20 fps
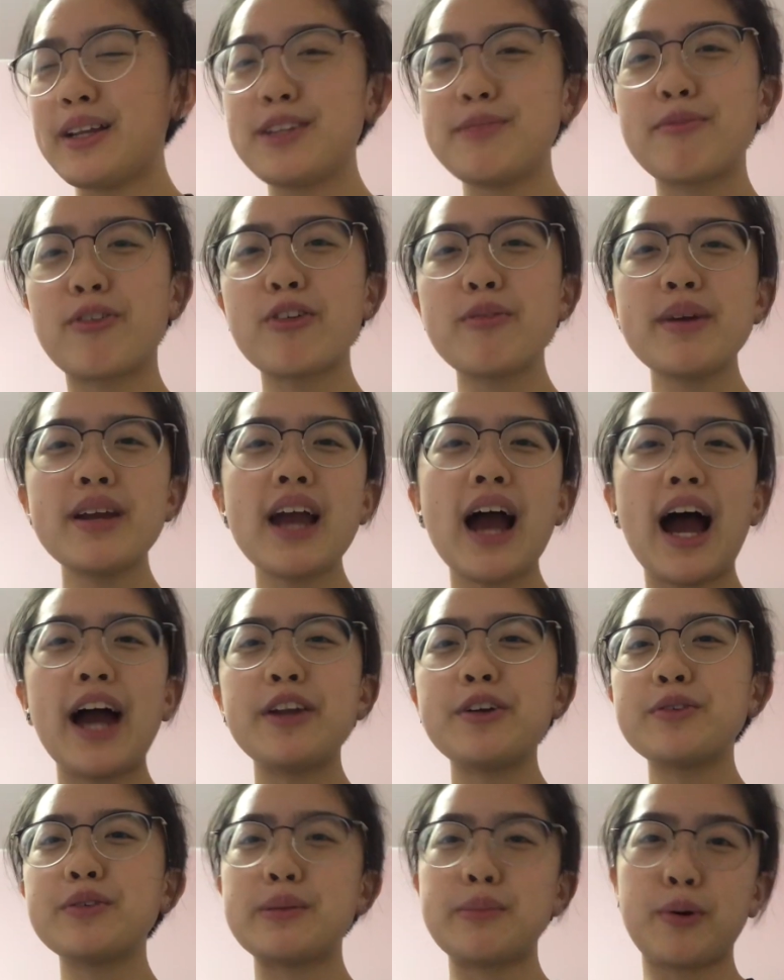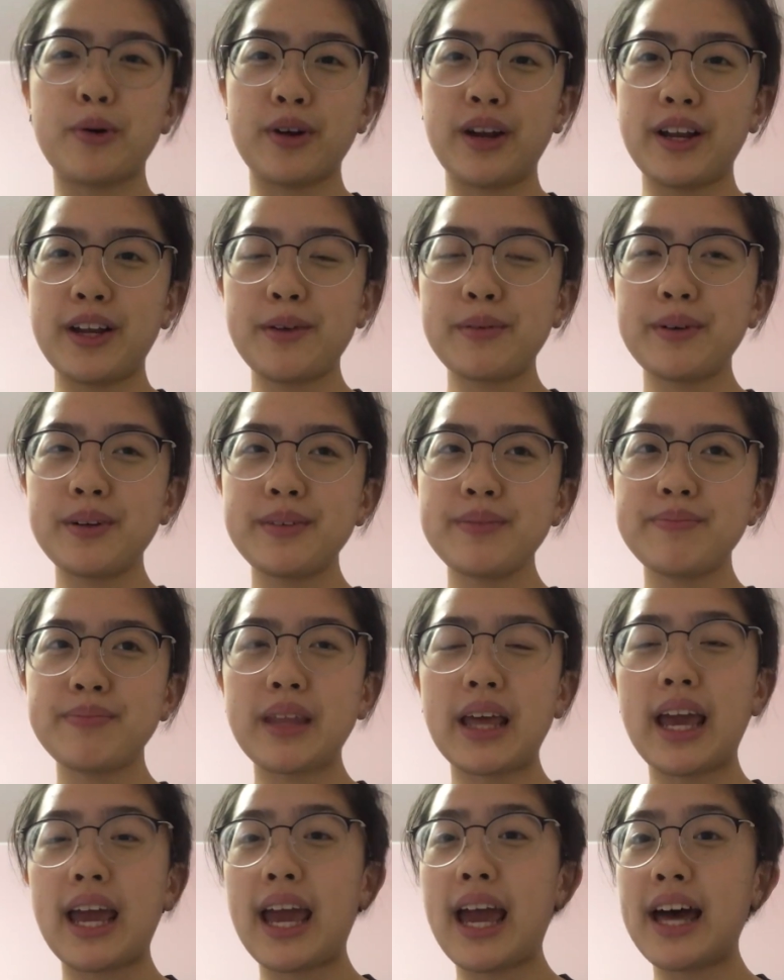For me, I don't report anyone
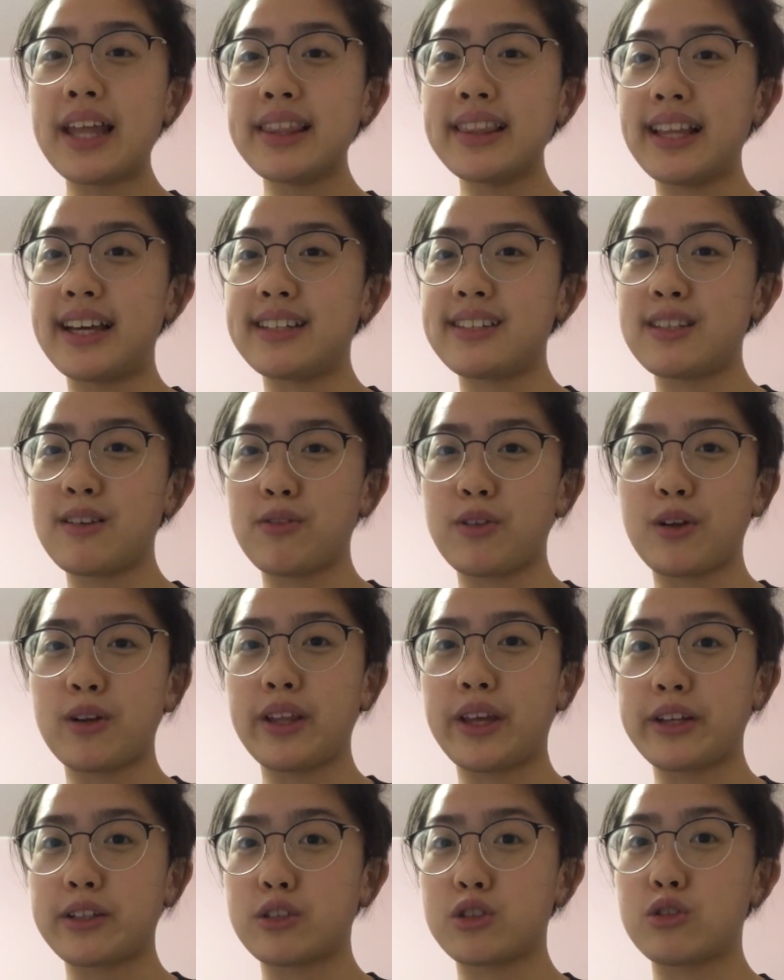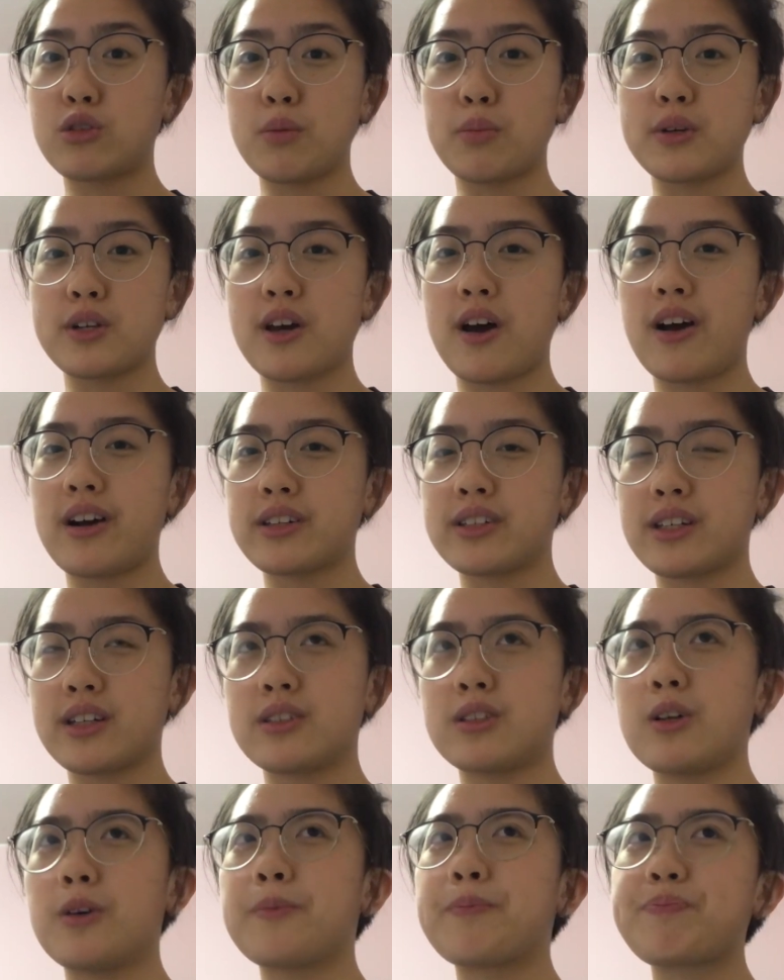unless if they're like super toxic.
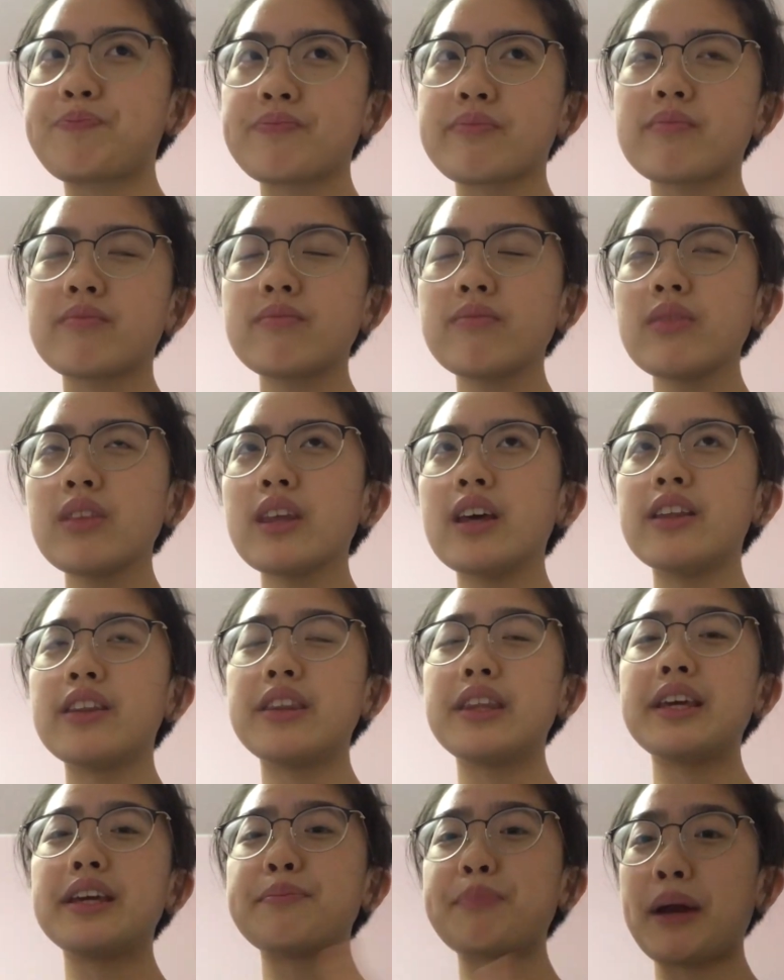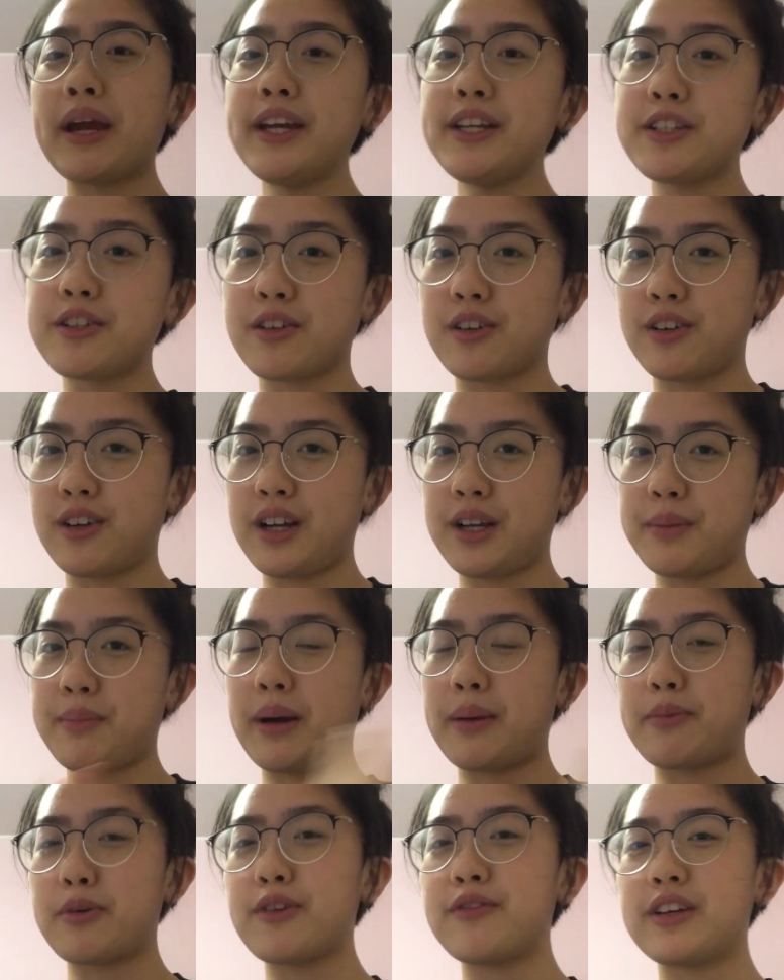So the painter in my
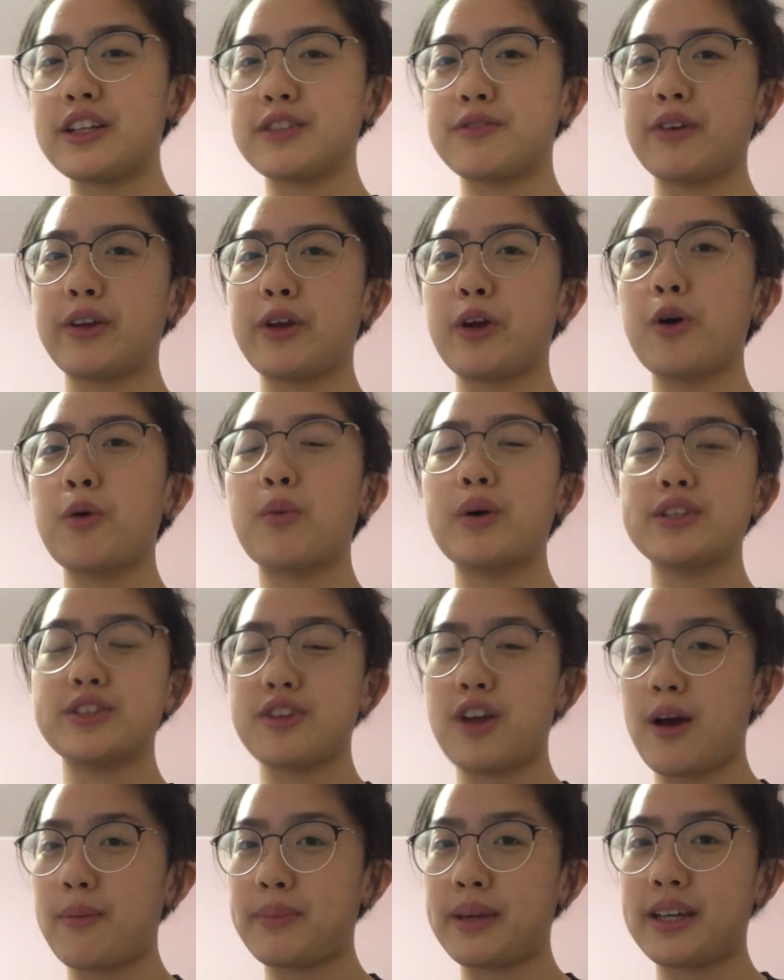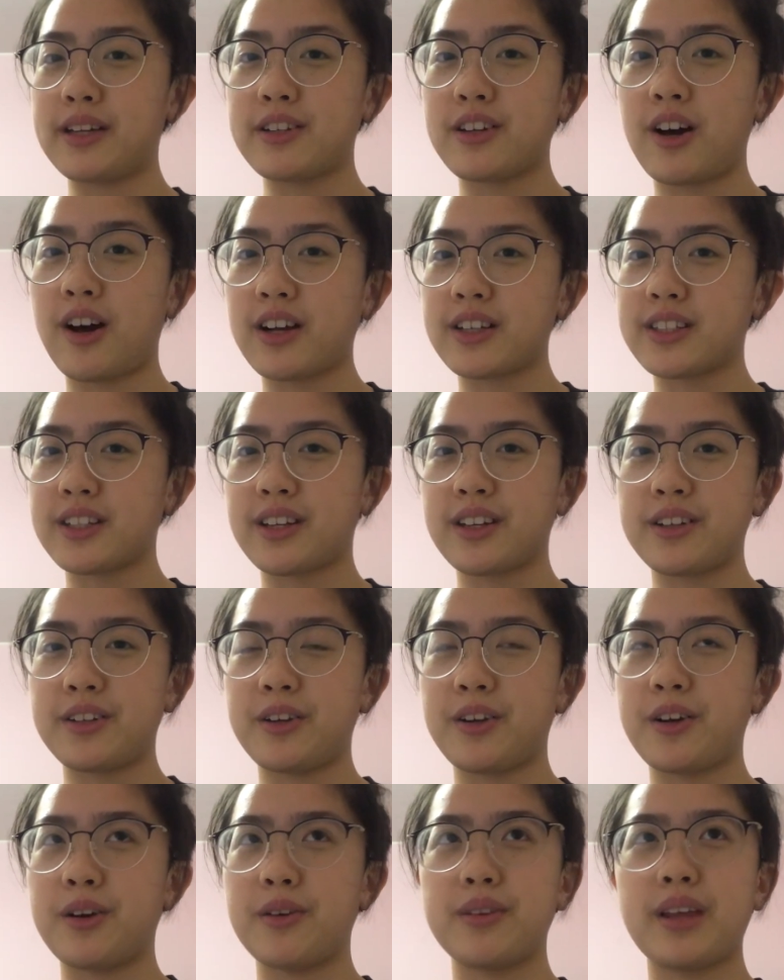previous video was not being toxic.
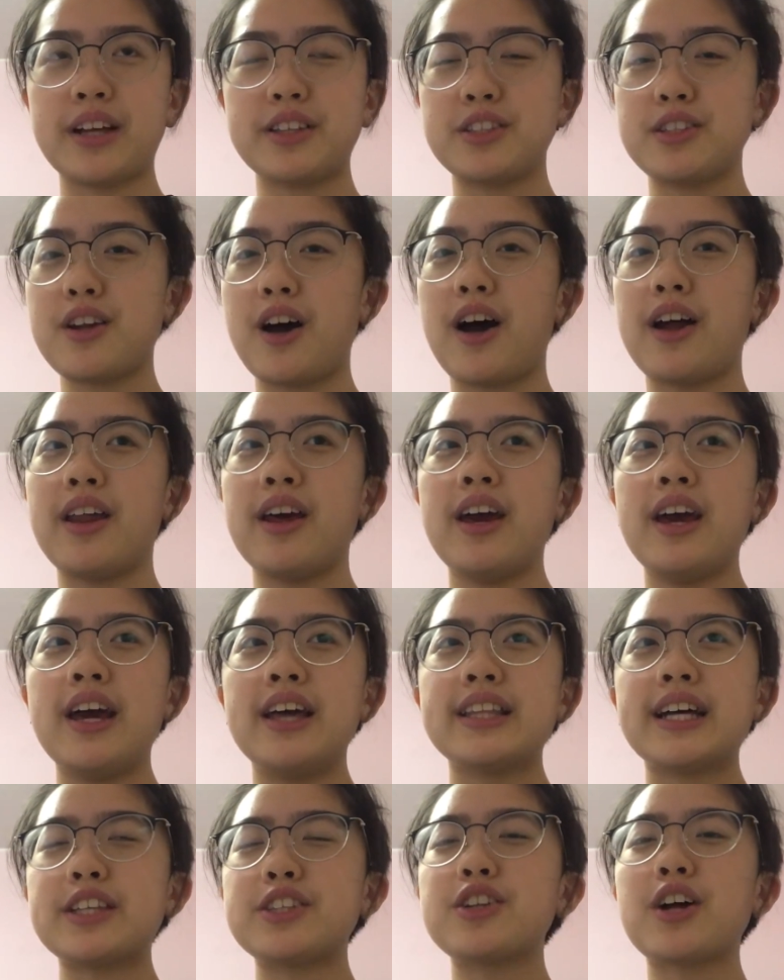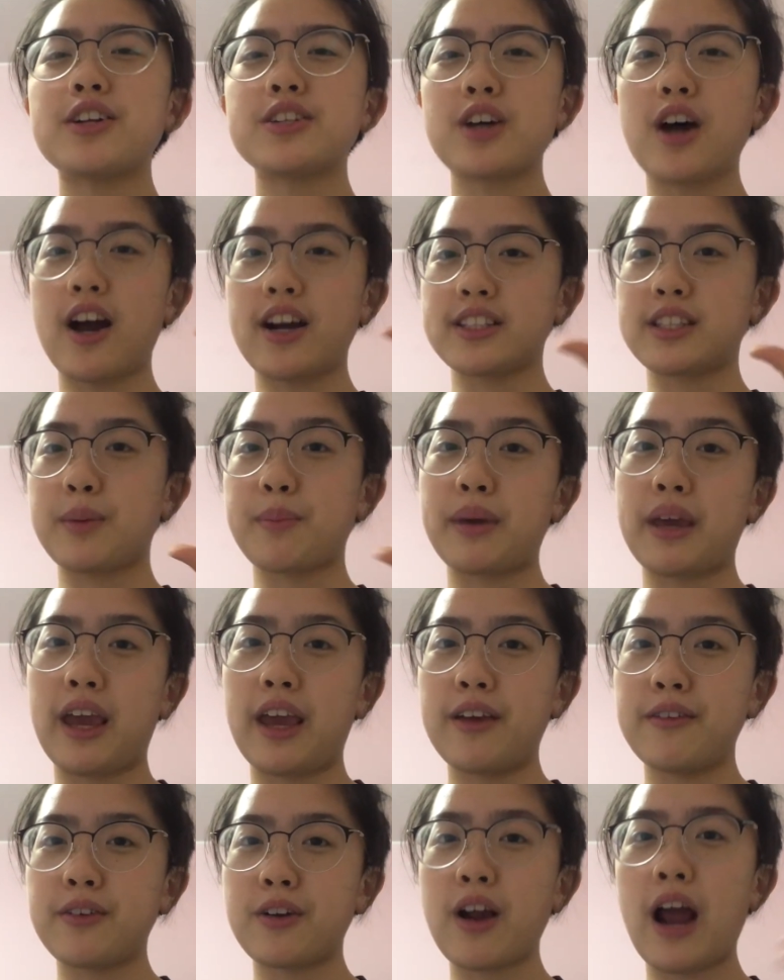That's not toxic
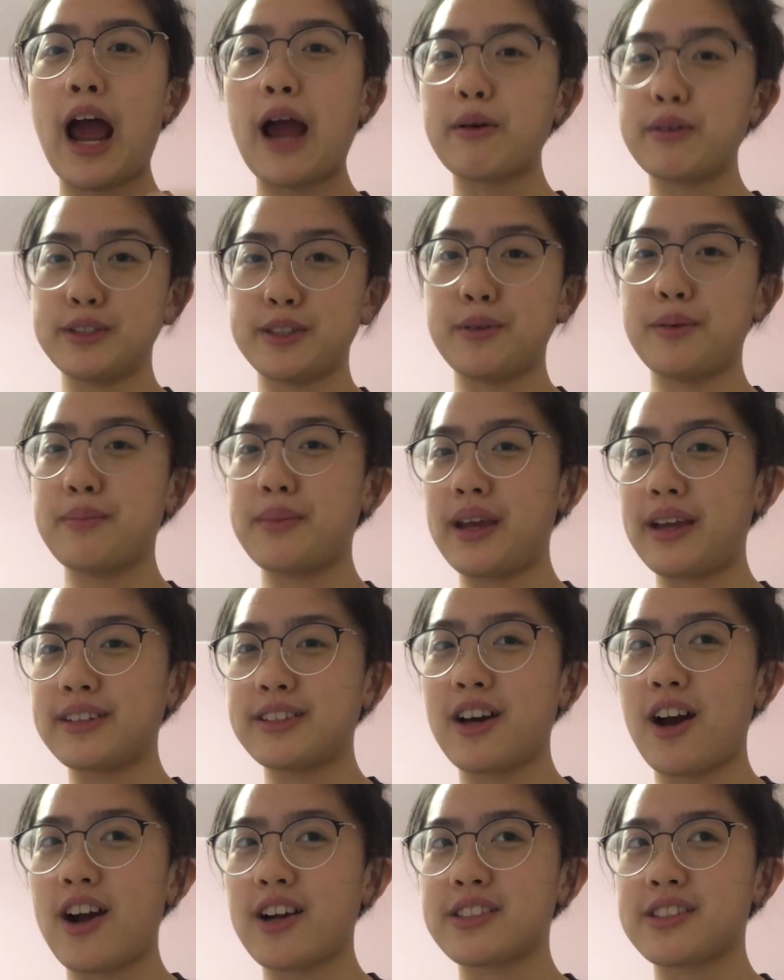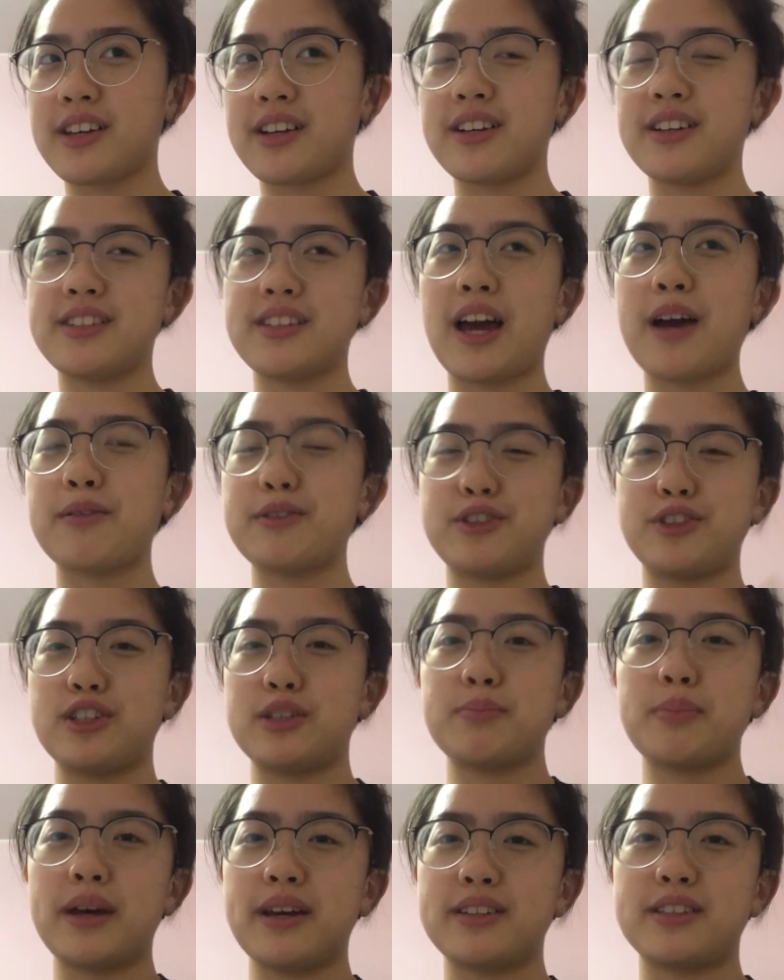behavior. I was the one being toxic because I was
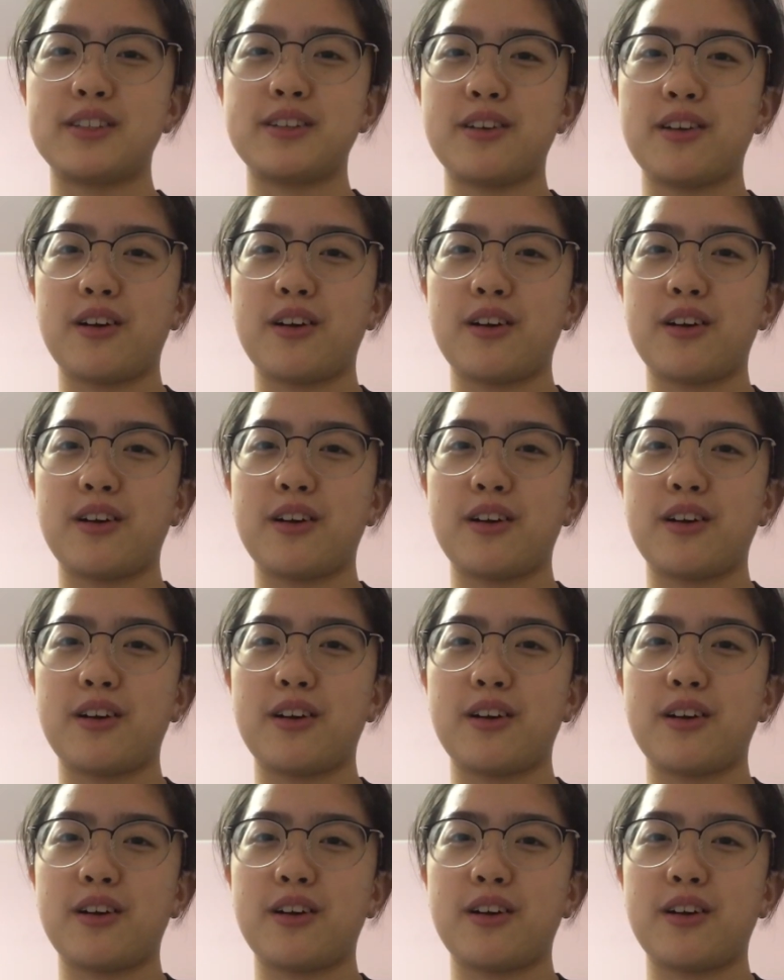just pissed.